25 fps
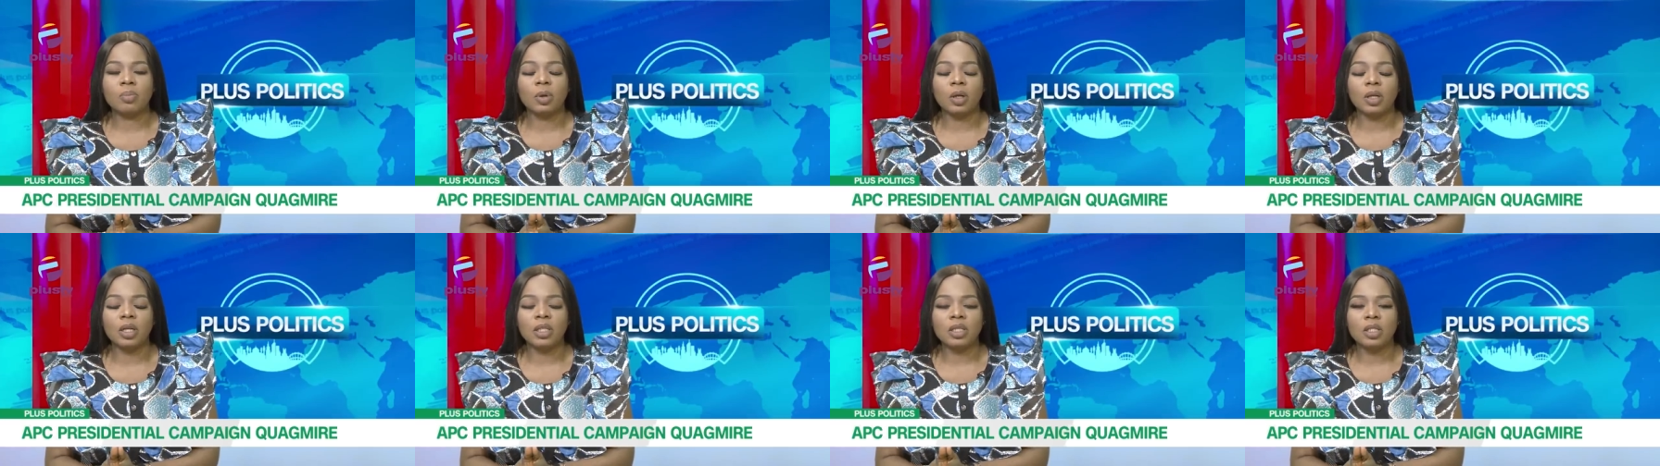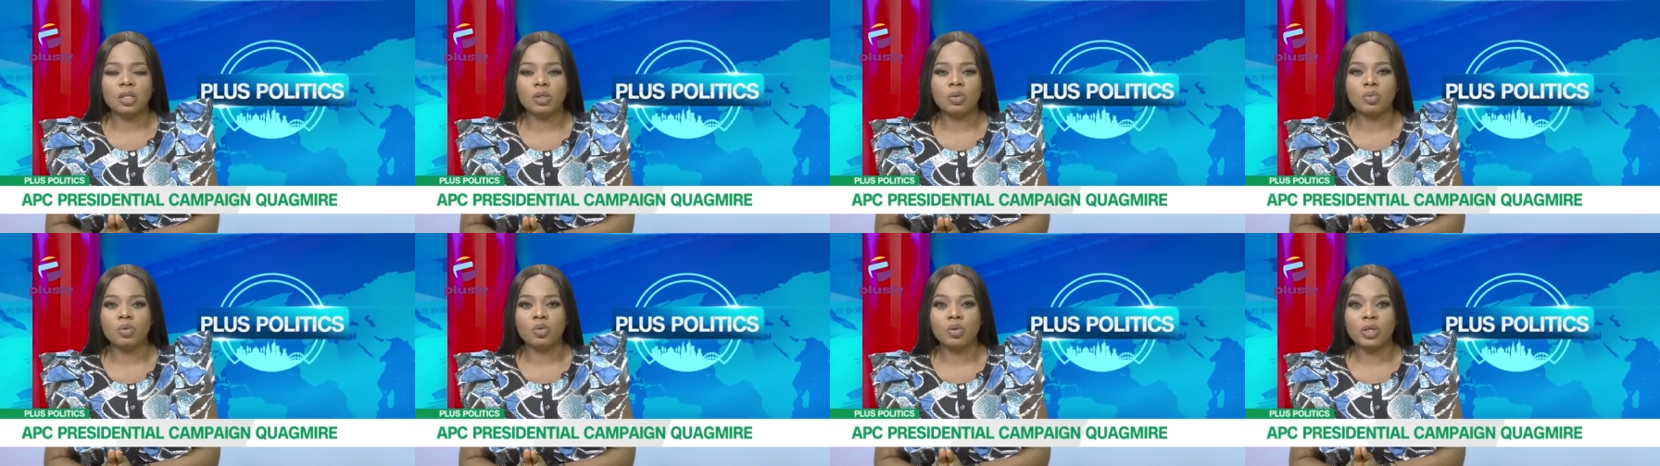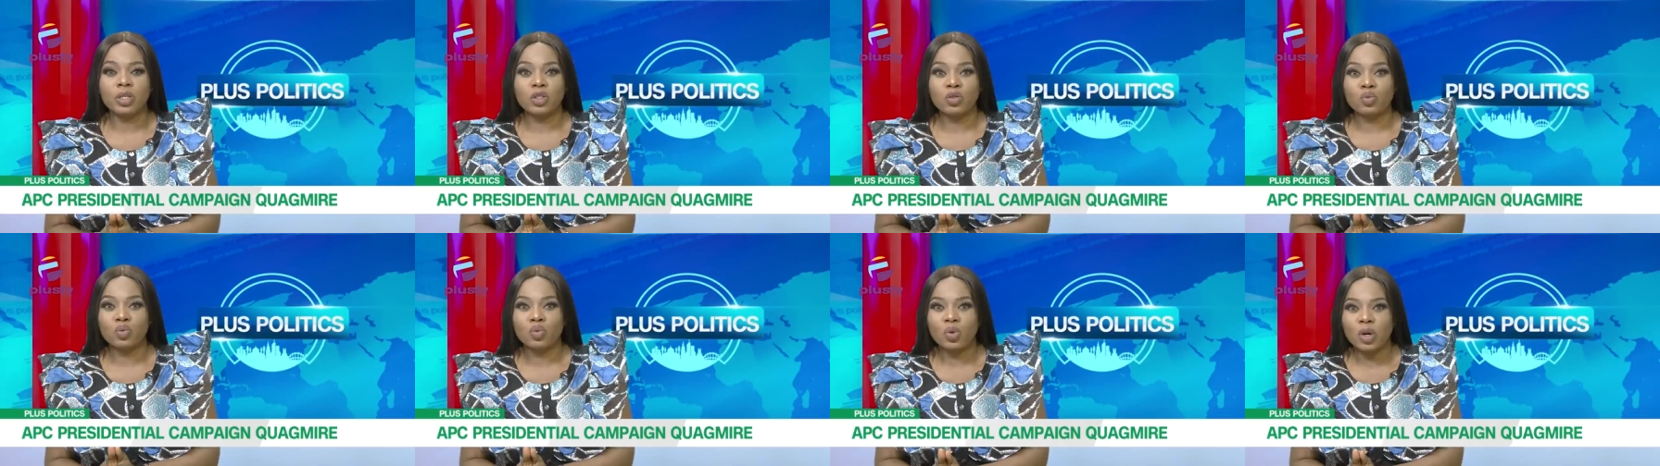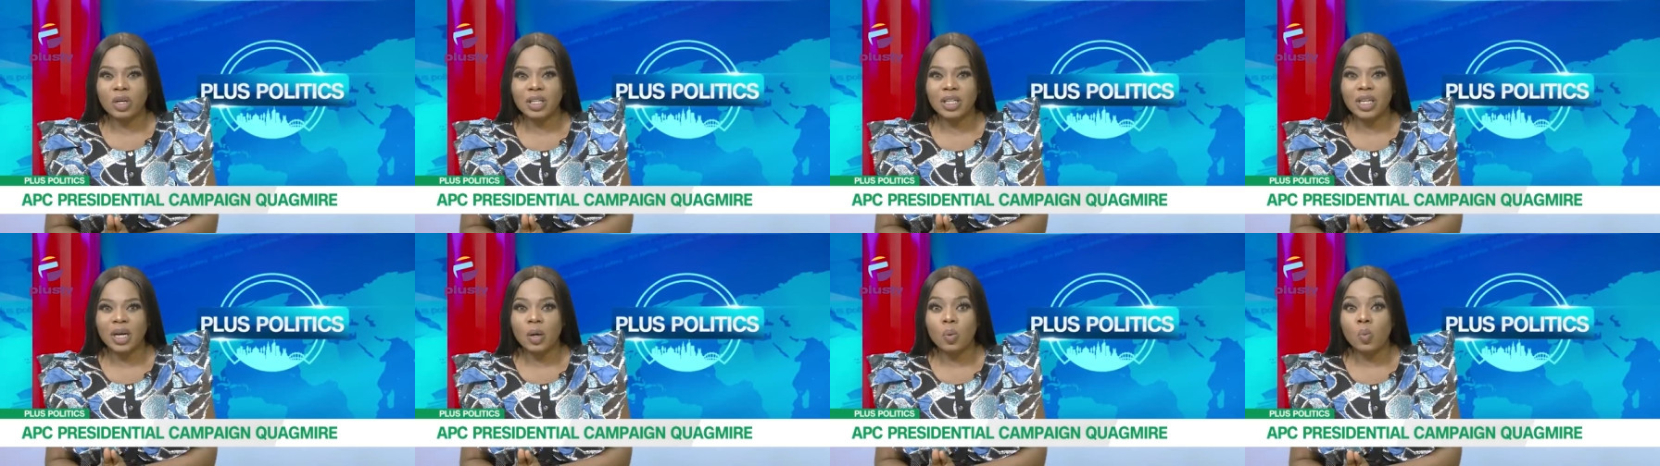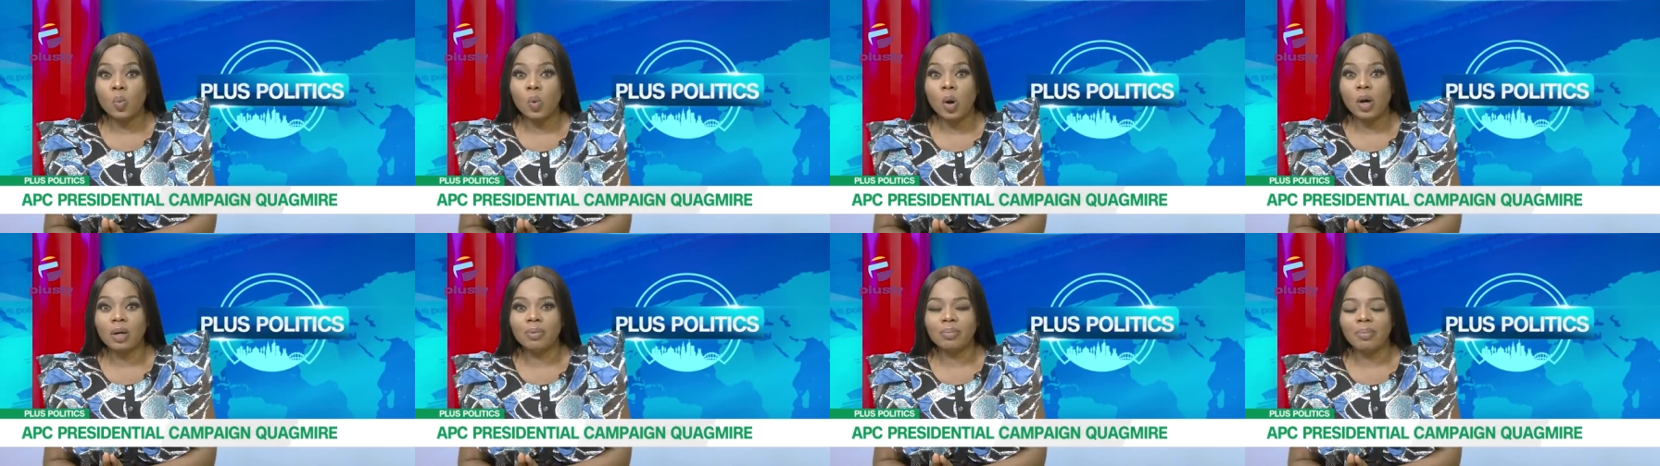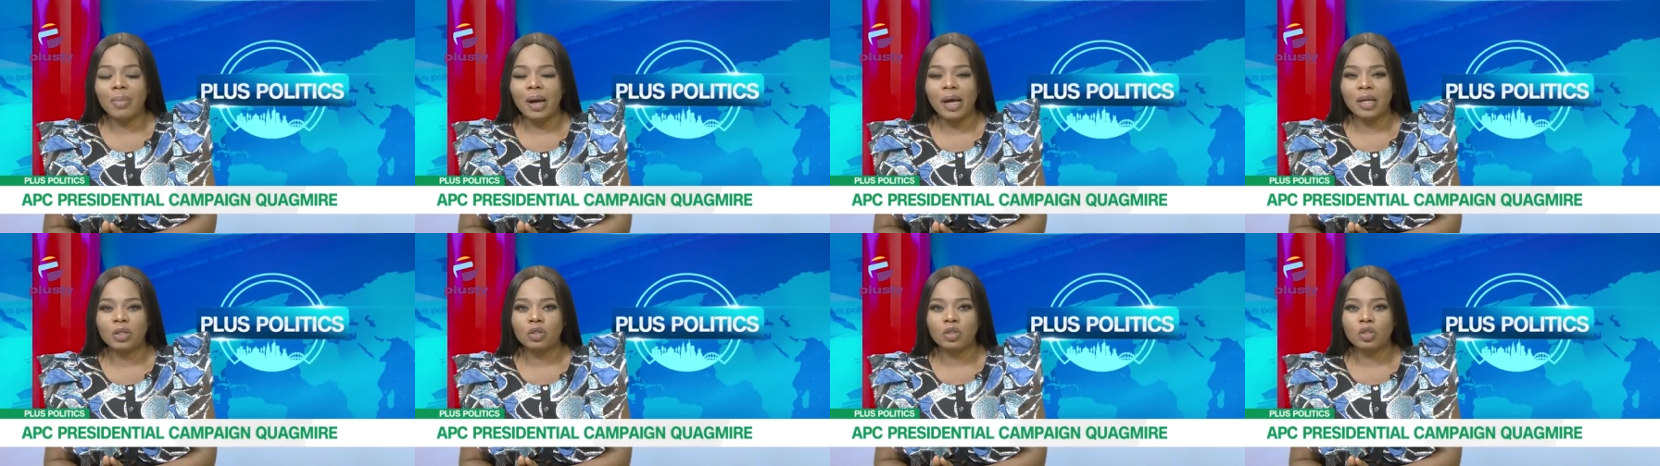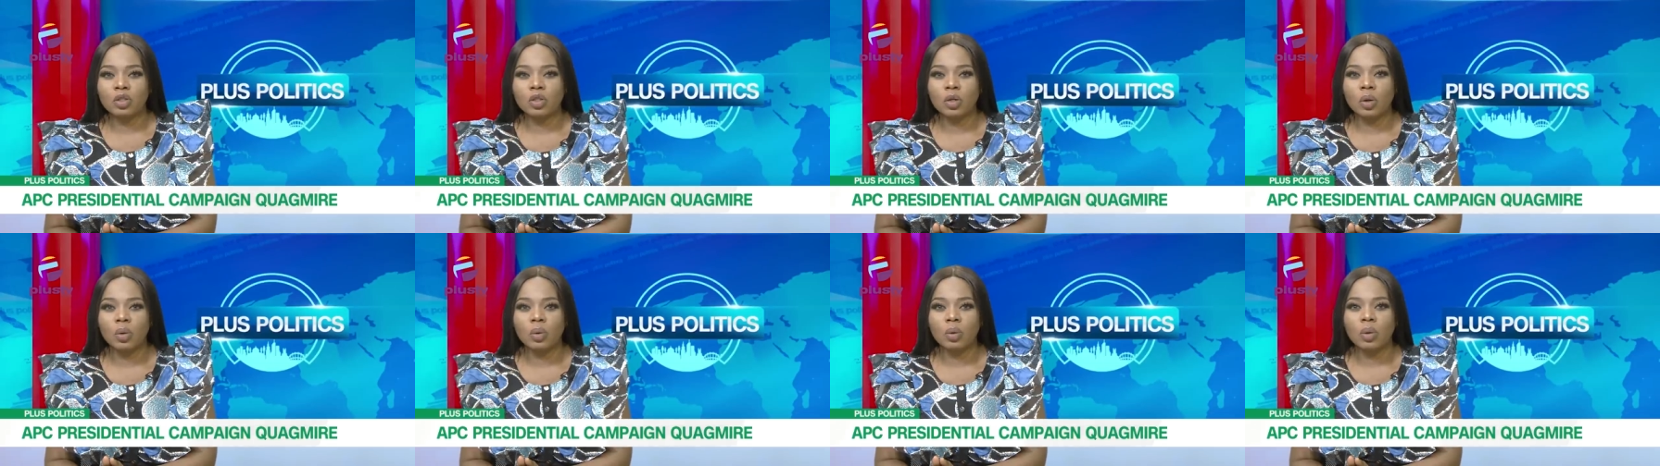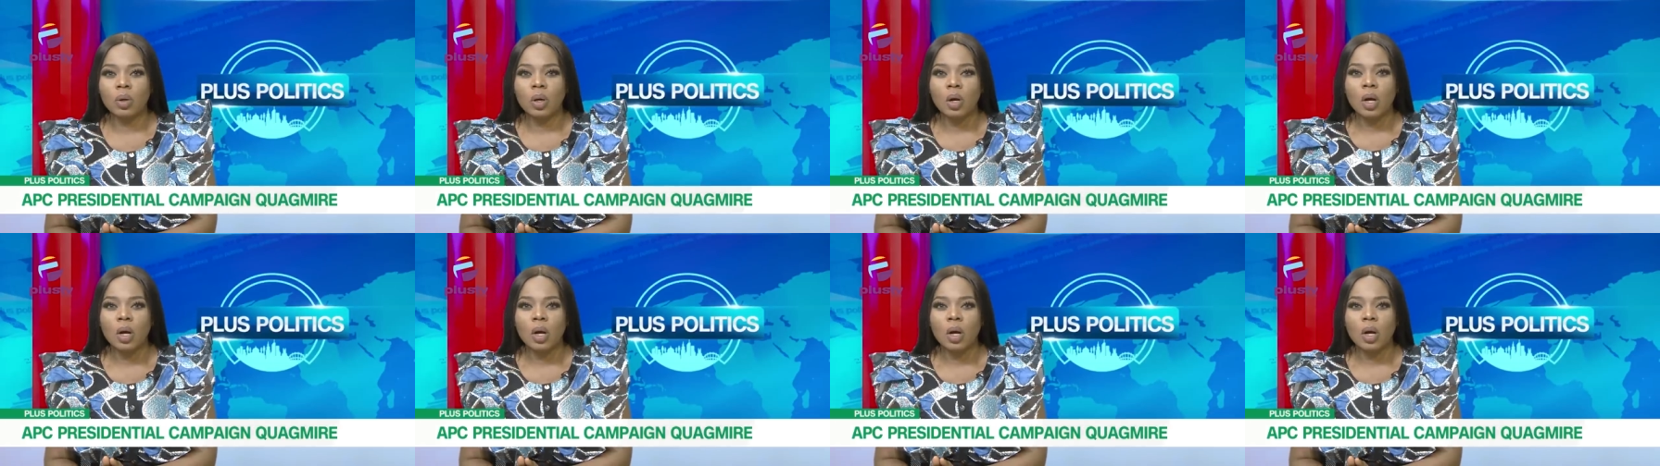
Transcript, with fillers: Bola Tinubu, is running a one-man show.